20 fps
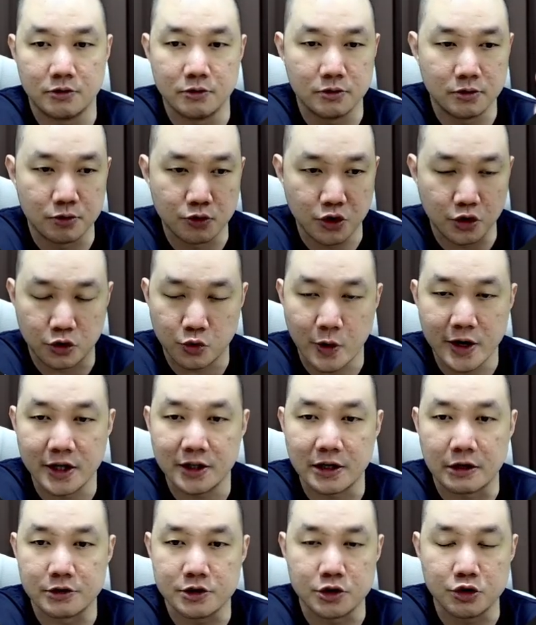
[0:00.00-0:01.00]
your
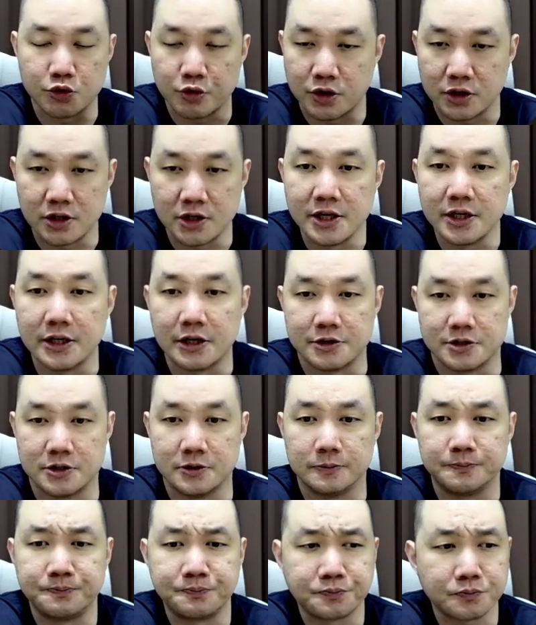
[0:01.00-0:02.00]
20,000 to your 30,000.
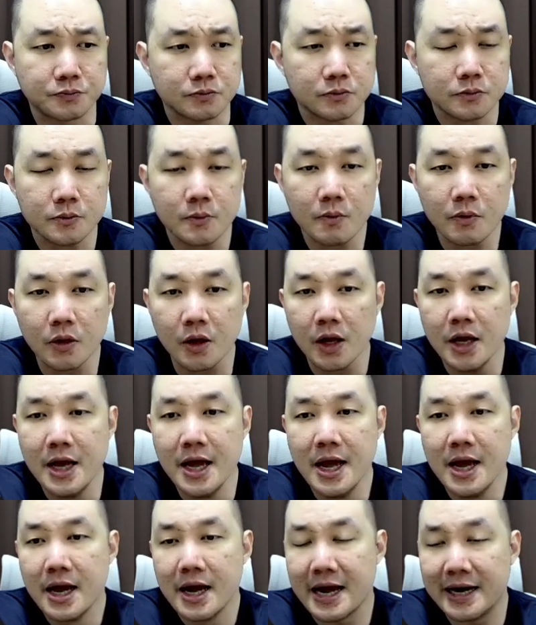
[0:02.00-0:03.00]

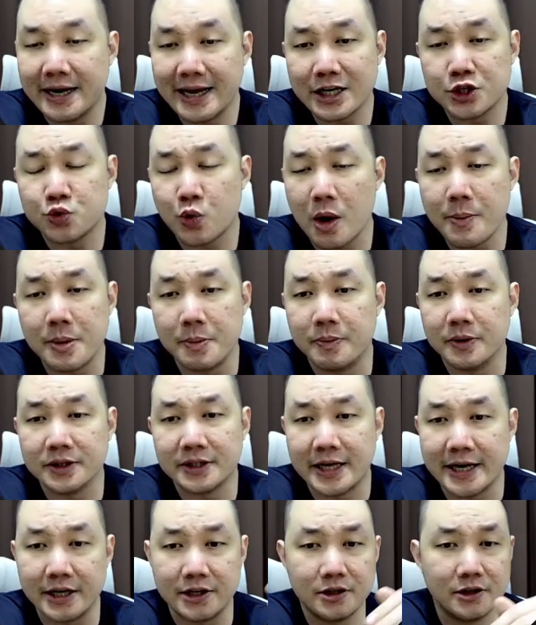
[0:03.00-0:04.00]
And that's why people
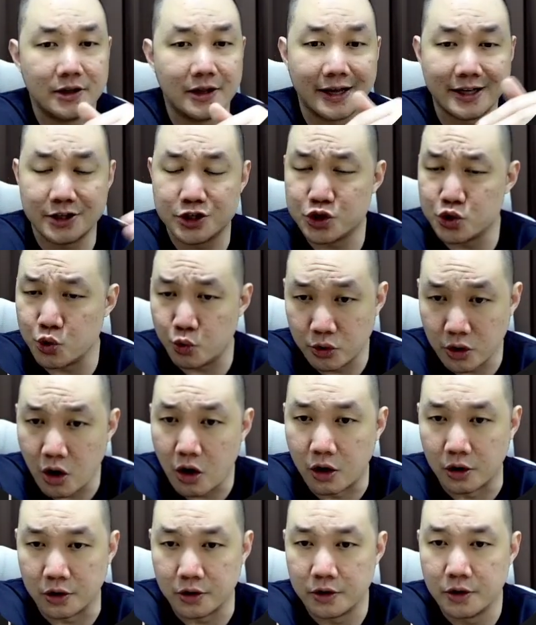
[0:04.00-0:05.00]
take like so
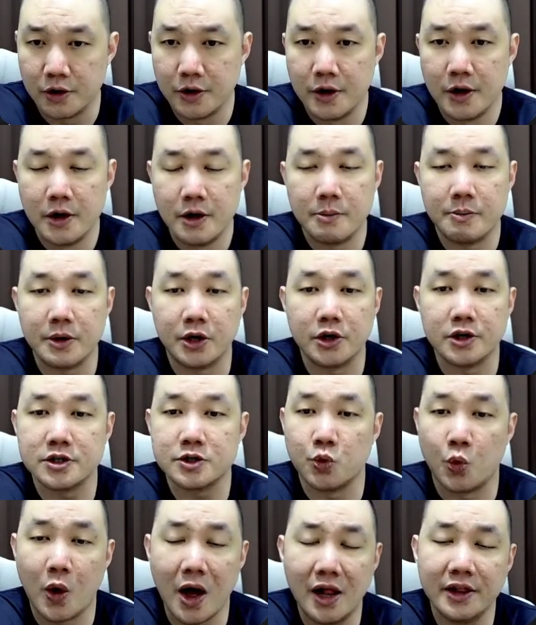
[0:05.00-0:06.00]
long, Because
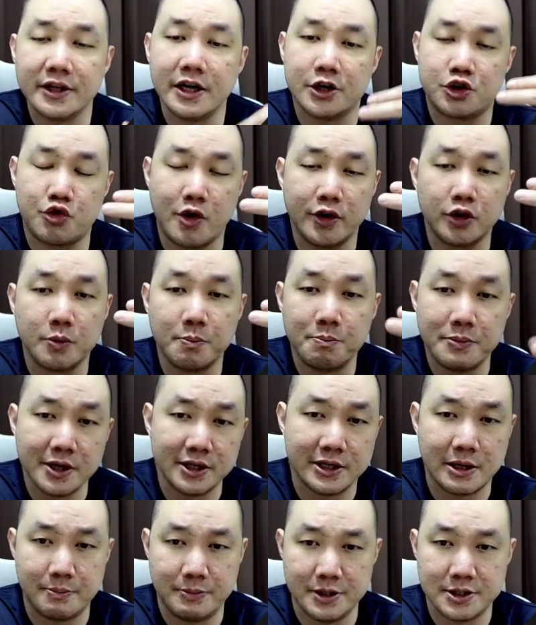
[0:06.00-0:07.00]
while they're trying to build
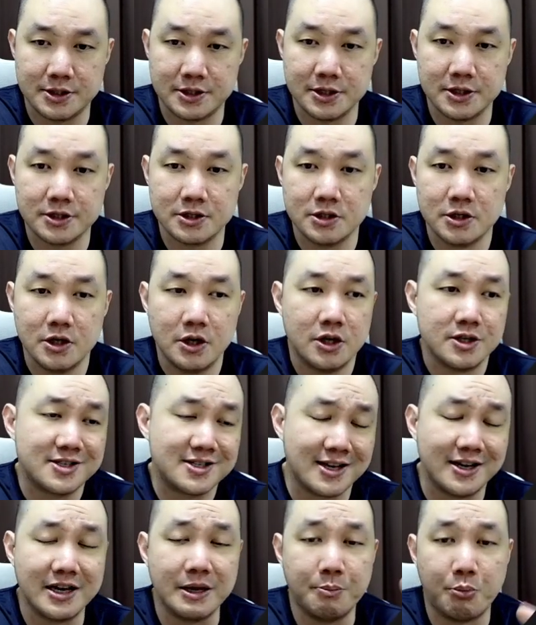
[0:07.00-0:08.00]
their business,
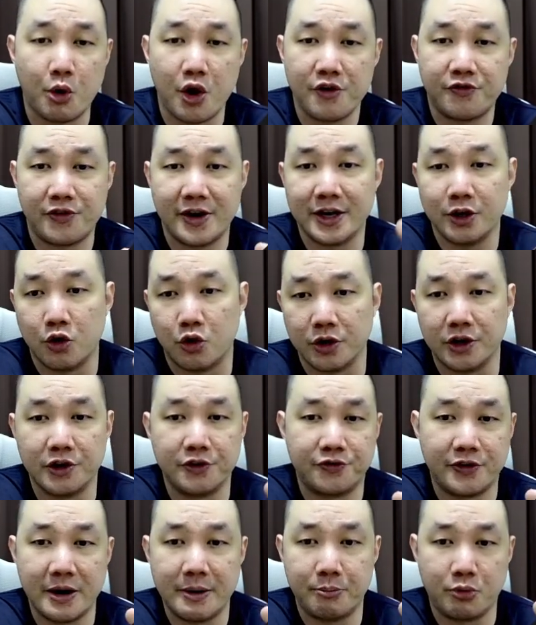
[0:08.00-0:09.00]
suddenly boyfriend or
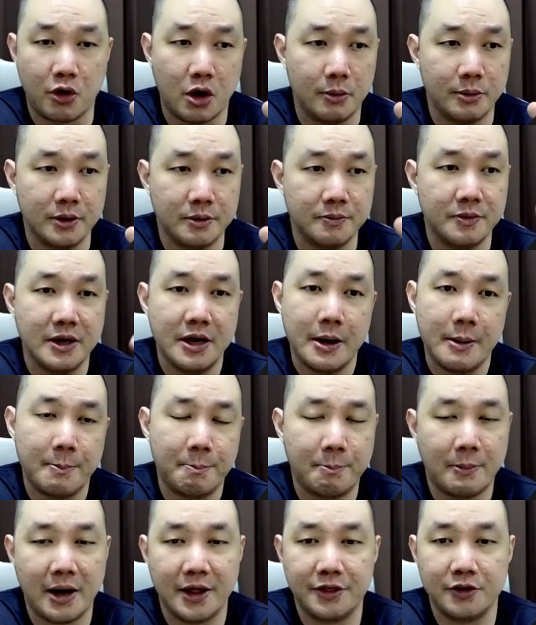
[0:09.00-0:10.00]
girlfriend problem,
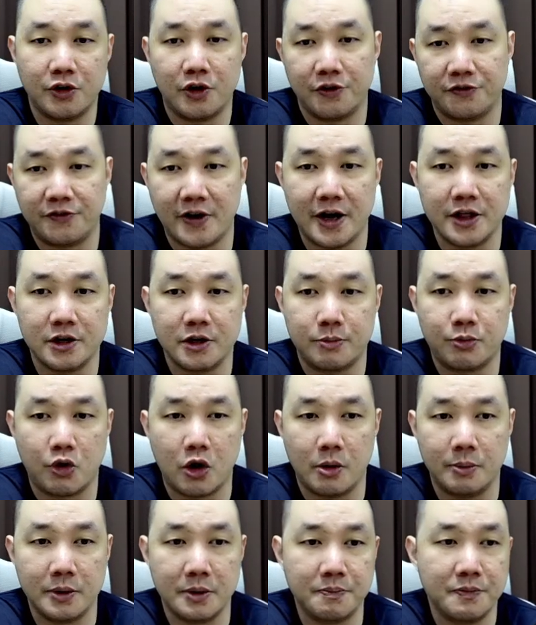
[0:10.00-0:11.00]
mother or father
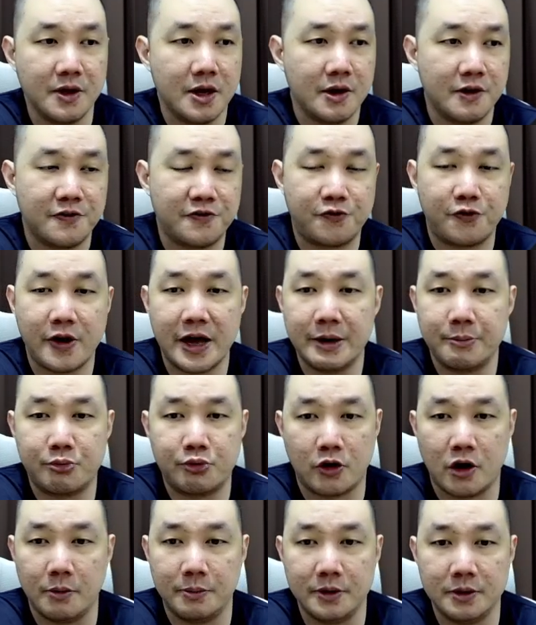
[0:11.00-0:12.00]
problem, friend
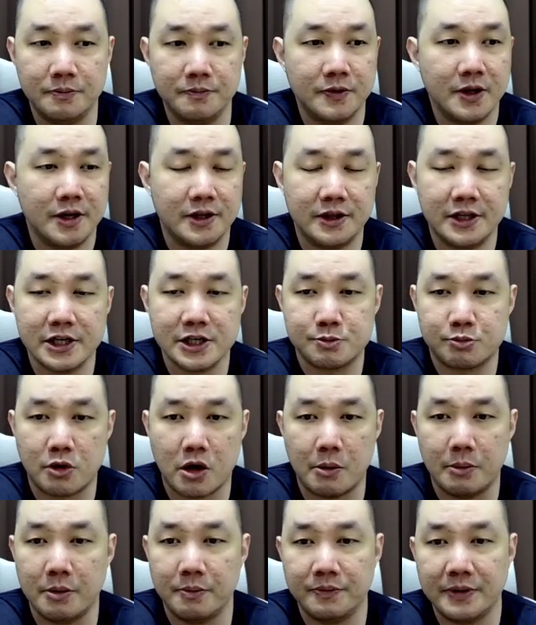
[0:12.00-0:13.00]
problem, this
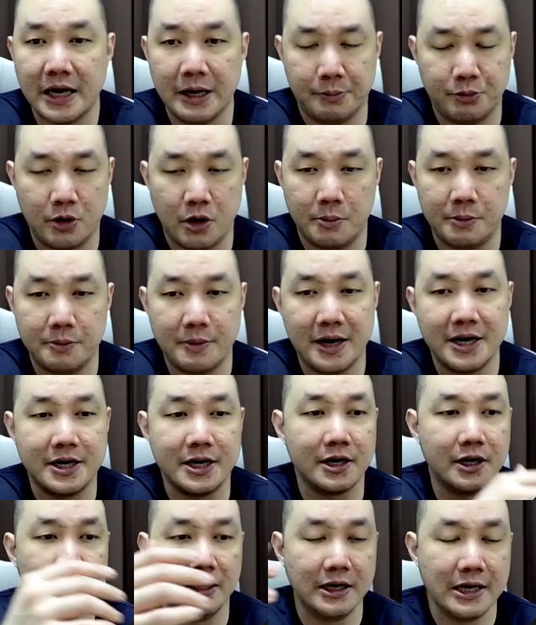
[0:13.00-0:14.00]
problem, that problem, and they're
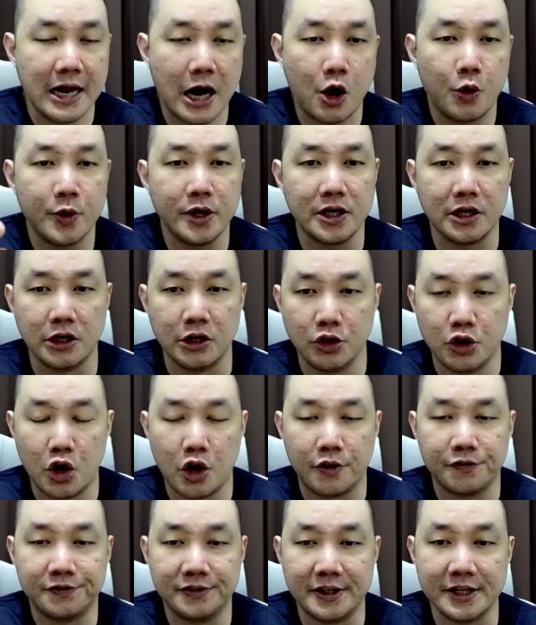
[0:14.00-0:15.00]
allowing a lot
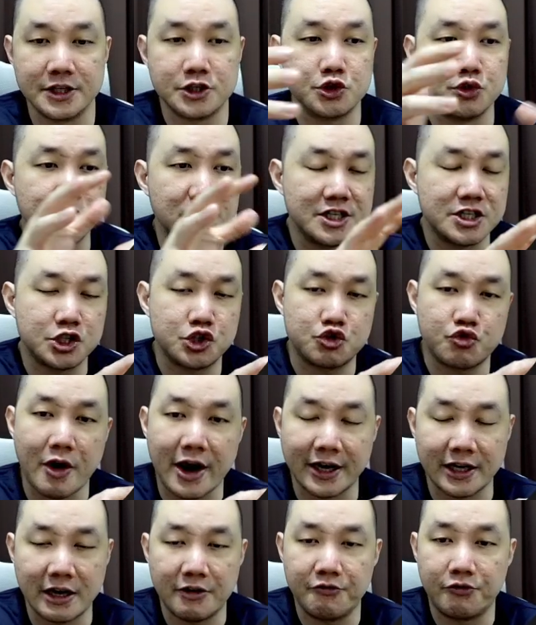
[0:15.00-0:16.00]
of things to
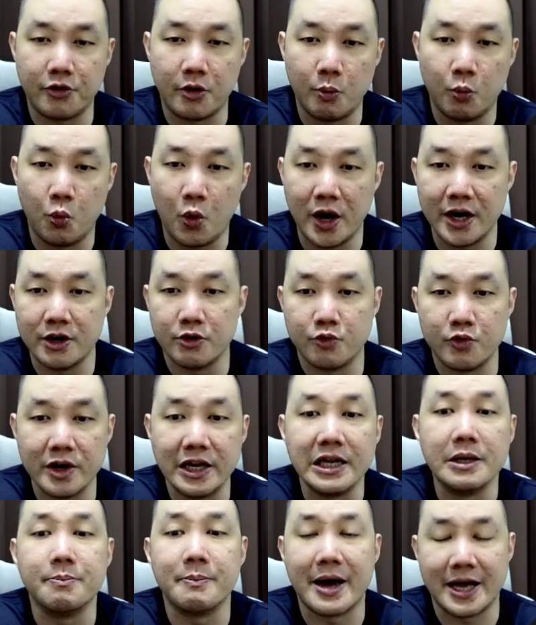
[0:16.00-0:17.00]
distract them from what
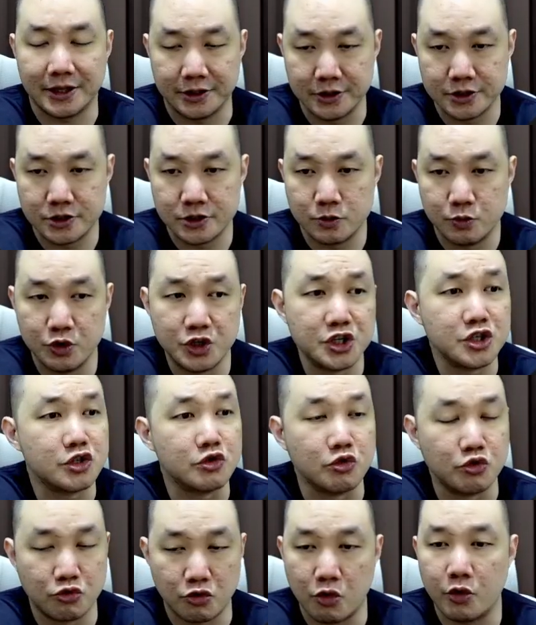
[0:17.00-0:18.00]
really matters, which is to
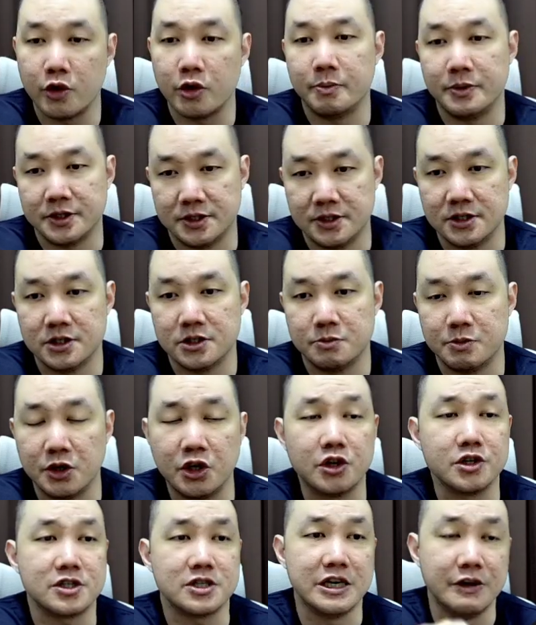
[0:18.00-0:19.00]
grow your business.
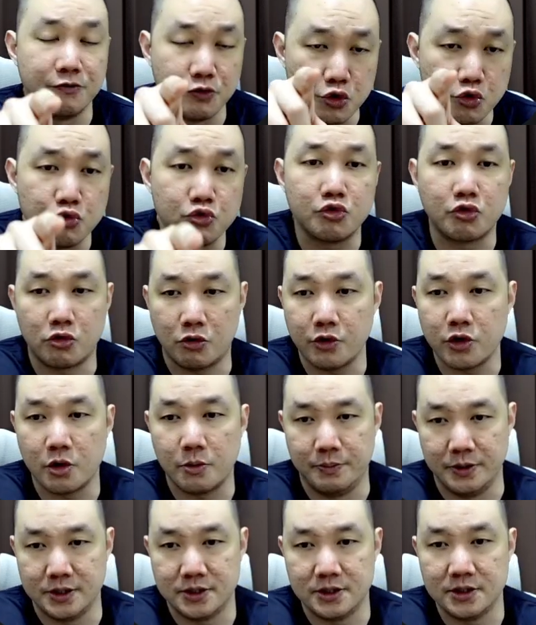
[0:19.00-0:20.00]
Because if you grow your
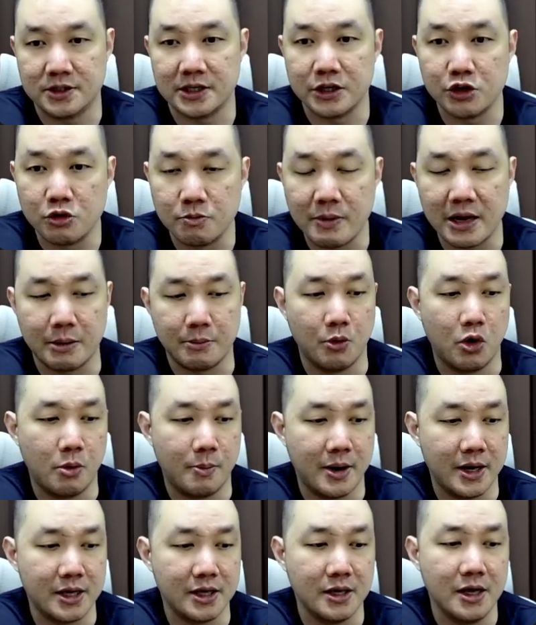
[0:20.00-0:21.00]
business and you make more
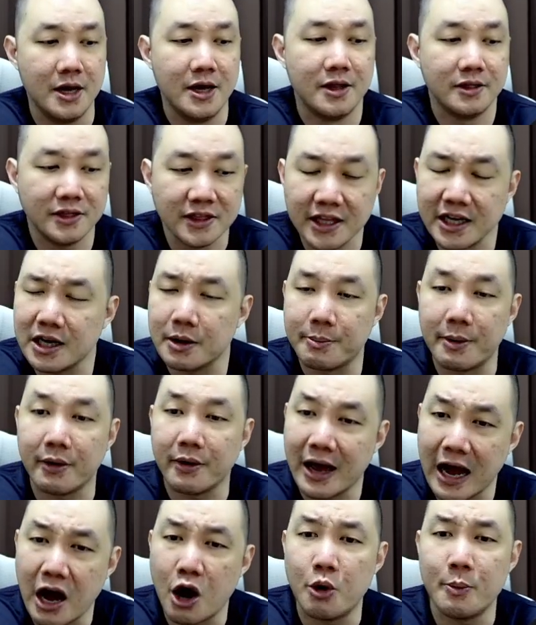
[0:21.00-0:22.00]
money, think about
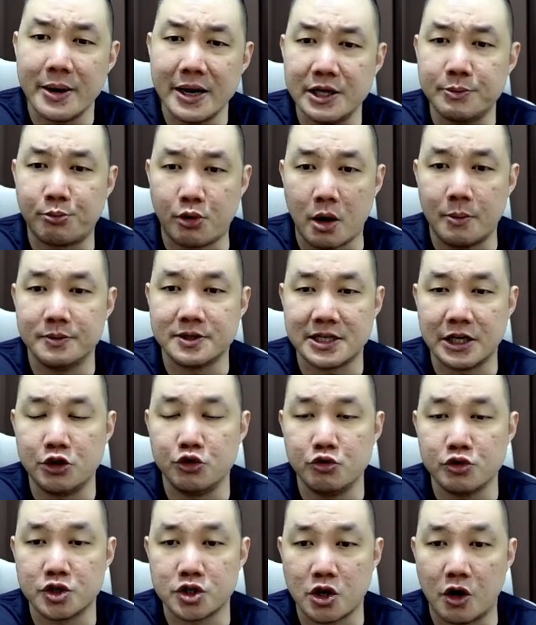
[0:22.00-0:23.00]
how many problems can you
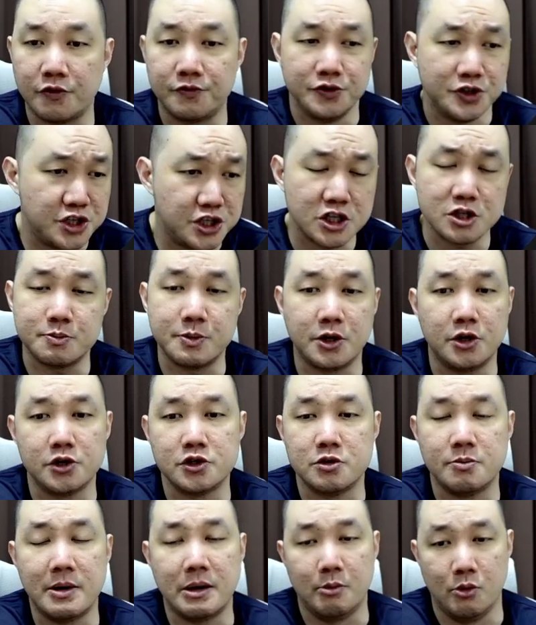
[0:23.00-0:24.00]
solve just because
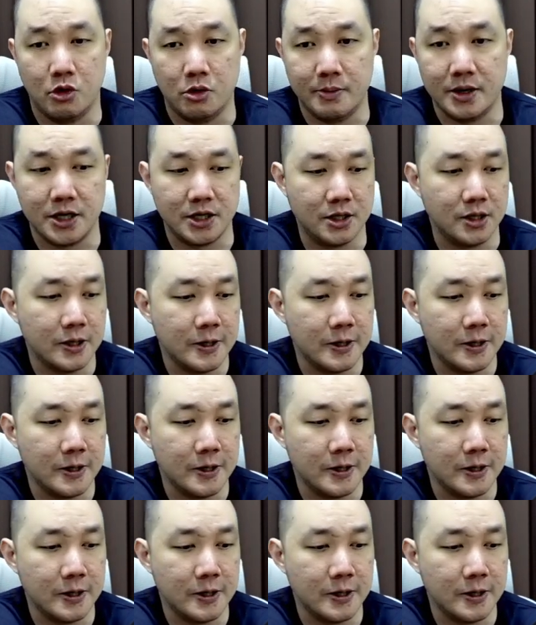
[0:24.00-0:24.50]
you make more money.